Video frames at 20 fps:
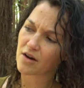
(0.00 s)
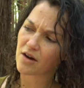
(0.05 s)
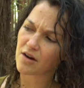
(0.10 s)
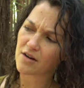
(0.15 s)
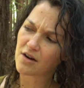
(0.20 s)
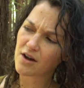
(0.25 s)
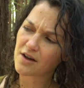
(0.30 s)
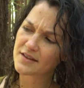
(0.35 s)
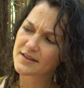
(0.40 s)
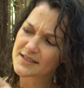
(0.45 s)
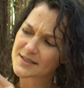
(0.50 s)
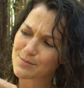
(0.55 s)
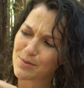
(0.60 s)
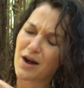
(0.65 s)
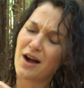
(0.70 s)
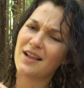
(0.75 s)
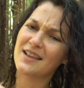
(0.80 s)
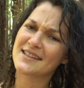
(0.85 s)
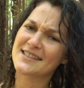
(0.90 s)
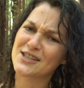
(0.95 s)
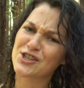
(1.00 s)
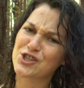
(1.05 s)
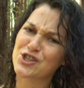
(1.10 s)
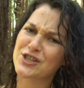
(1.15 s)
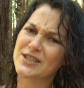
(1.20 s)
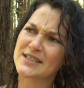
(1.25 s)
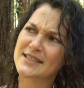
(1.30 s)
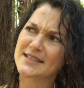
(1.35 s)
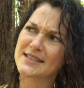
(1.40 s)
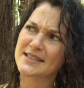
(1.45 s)
Are all these
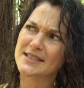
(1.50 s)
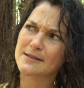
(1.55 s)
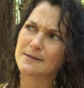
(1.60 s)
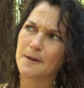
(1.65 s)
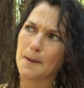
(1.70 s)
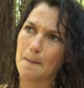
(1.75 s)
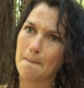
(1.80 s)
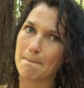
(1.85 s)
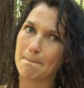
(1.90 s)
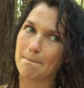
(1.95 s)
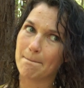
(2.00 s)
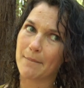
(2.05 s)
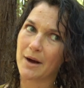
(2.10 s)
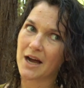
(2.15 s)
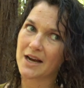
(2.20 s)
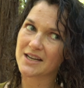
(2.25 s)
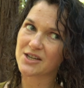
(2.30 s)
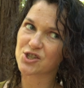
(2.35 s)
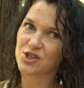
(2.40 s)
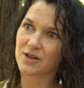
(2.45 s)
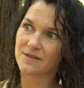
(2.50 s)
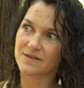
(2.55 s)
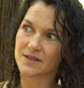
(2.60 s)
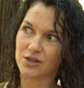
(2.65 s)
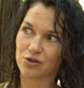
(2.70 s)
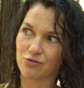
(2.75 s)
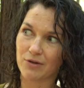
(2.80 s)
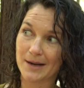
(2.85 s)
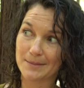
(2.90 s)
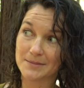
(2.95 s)
politicians body
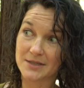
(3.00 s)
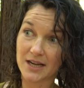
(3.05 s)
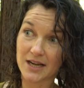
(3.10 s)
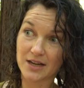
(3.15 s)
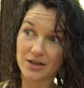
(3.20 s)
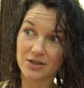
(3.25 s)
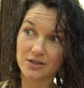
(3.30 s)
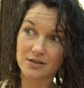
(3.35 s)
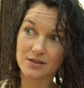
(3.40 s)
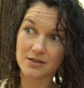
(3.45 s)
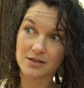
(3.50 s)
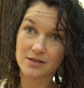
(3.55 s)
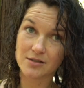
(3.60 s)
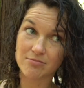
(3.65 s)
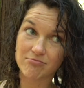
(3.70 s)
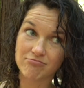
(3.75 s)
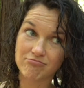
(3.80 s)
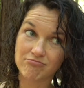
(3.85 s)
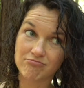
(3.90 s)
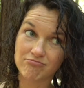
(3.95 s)
shifting reptiles?